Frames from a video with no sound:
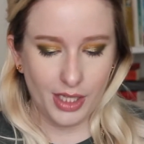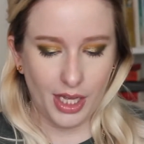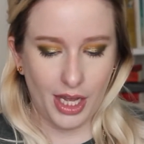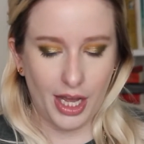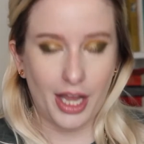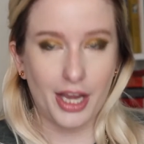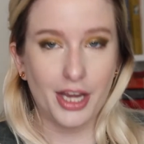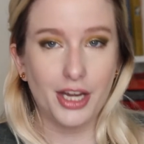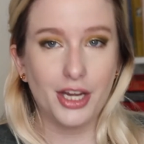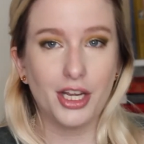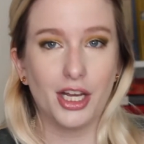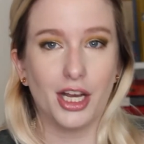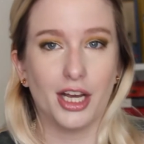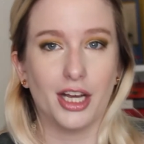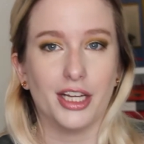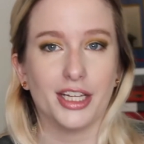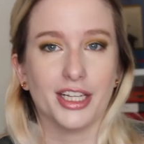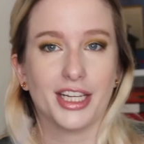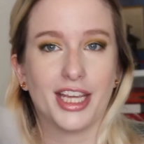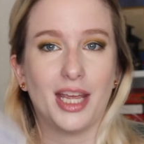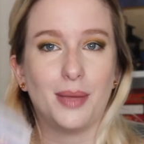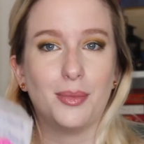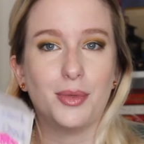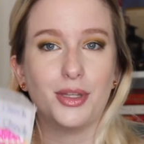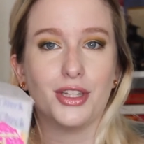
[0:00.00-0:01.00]
I
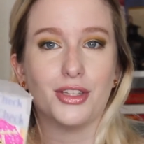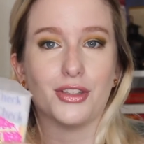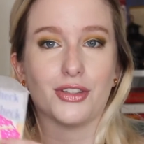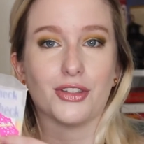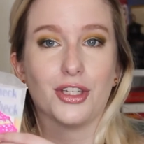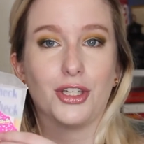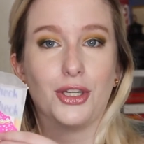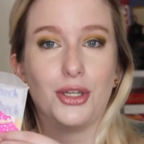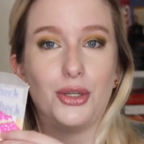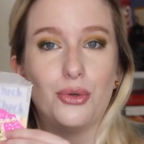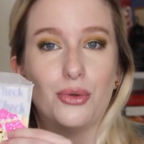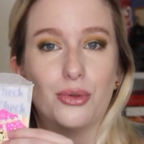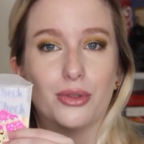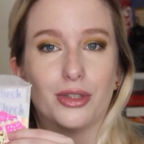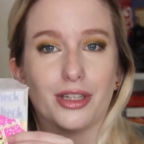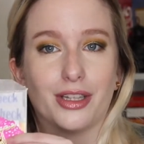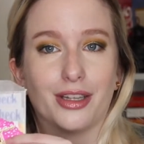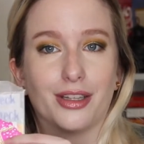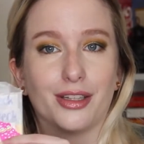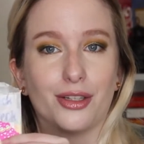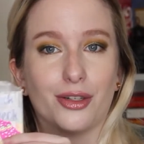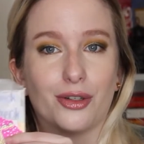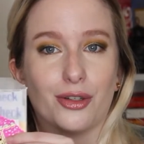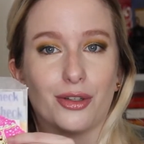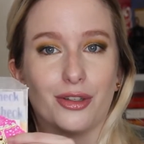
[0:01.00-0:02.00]
came in this cute
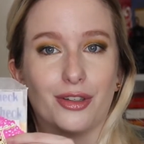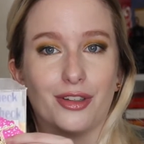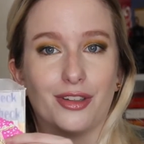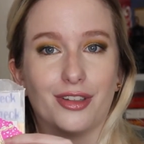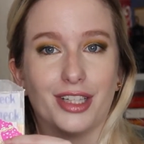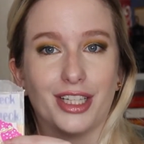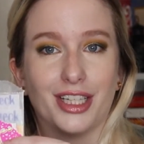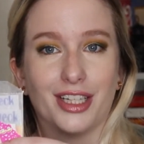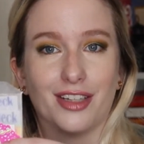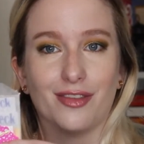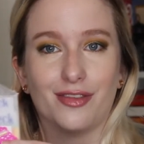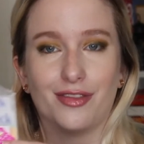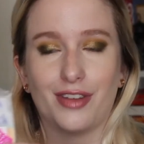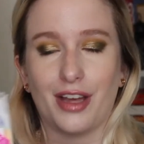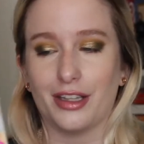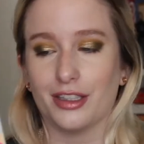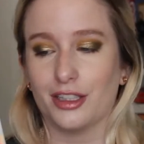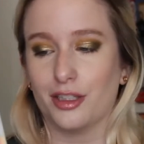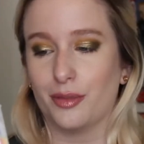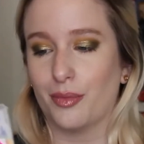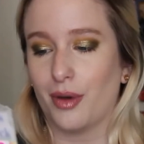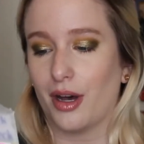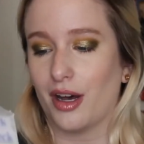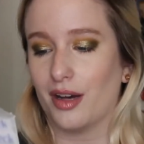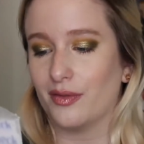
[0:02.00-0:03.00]
little like
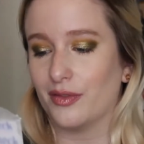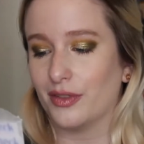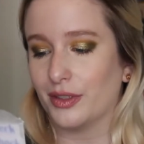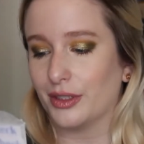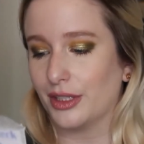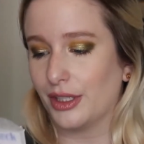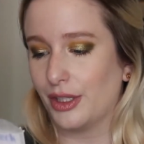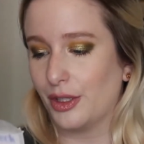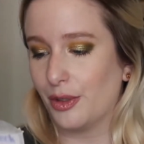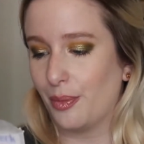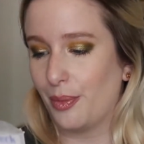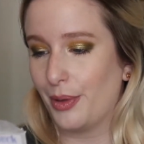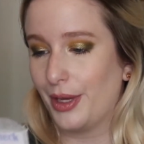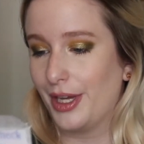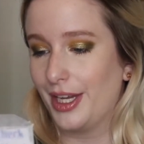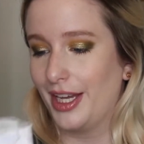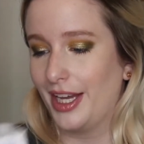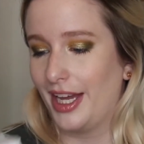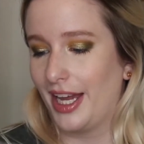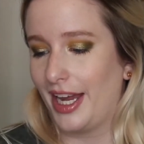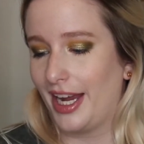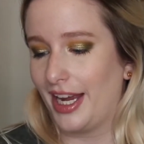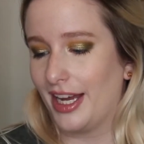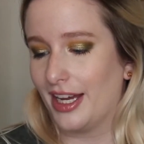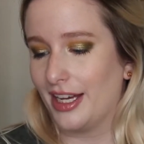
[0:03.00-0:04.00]
vellum envelope,
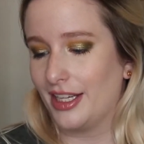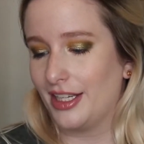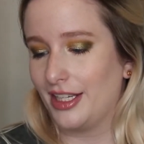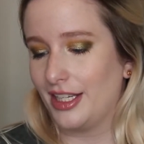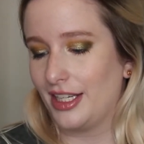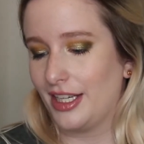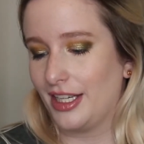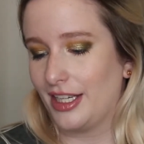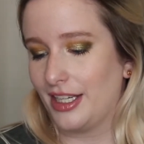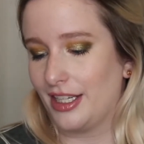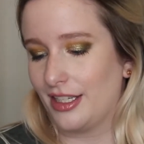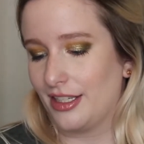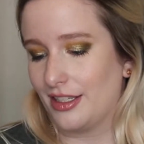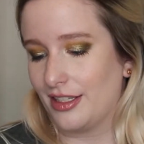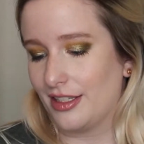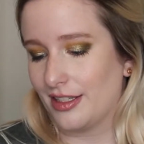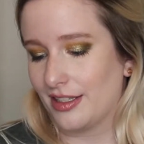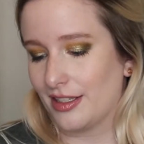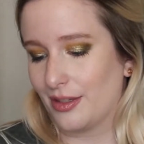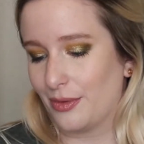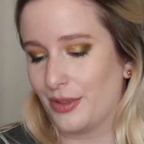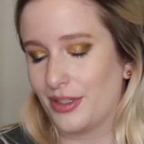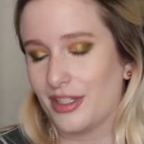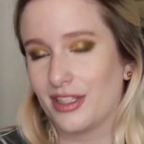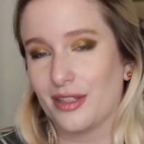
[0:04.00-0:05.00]
and it
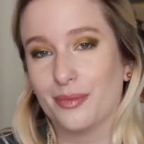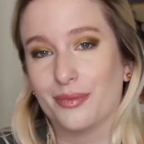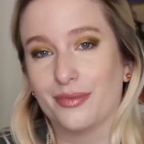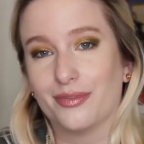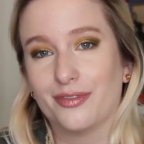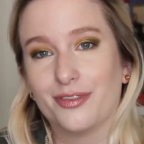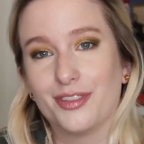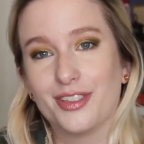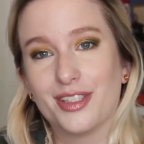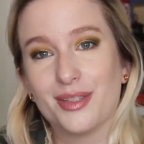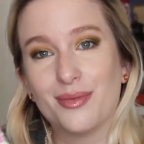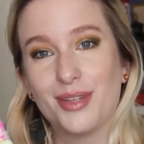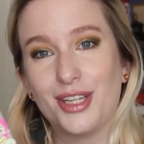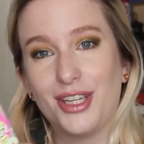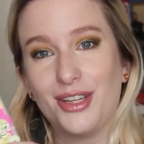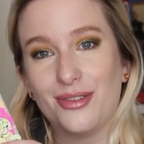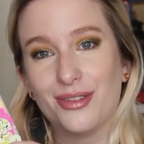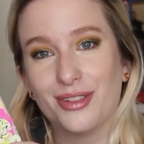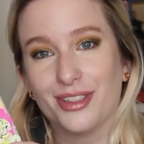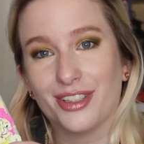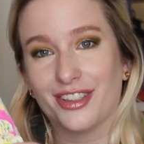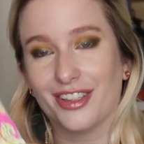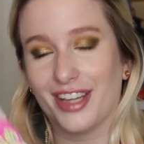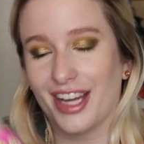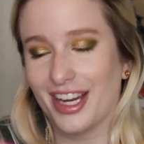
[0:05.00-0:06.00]
is with some cute
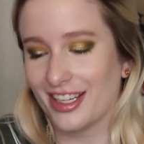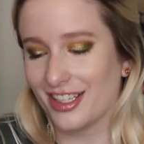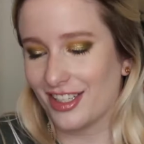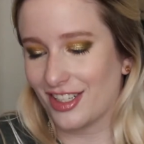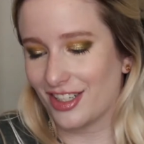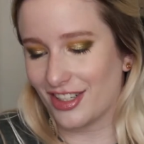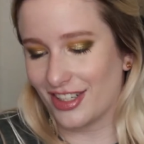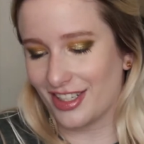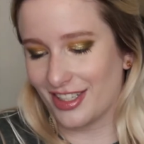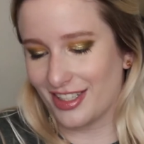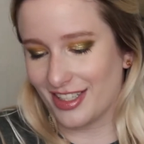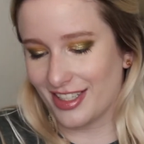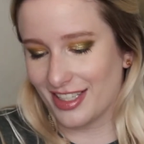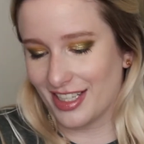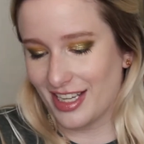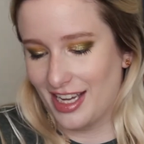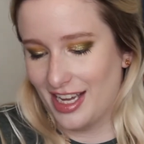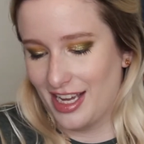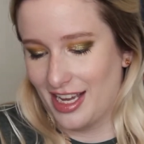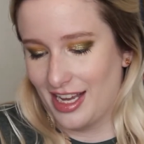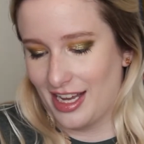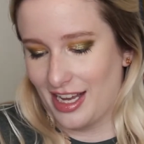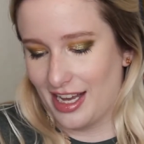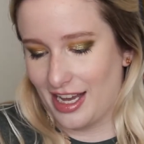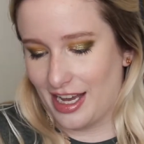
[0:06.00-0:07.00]
little extras.